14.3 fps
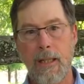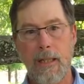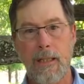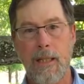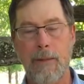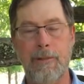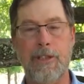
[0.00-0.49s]

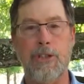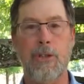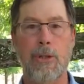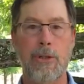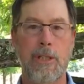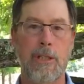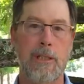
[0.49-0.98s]
Let me show
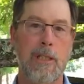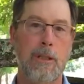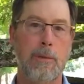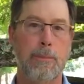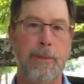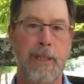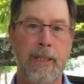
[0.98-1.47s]
you a little
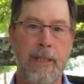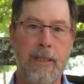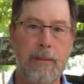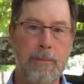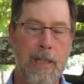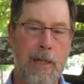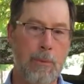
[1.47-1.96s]
bit
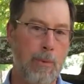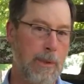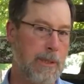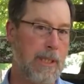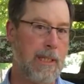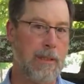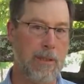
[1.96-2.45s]
about what
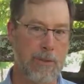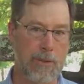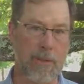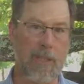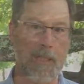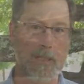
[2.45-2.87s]
that looks like.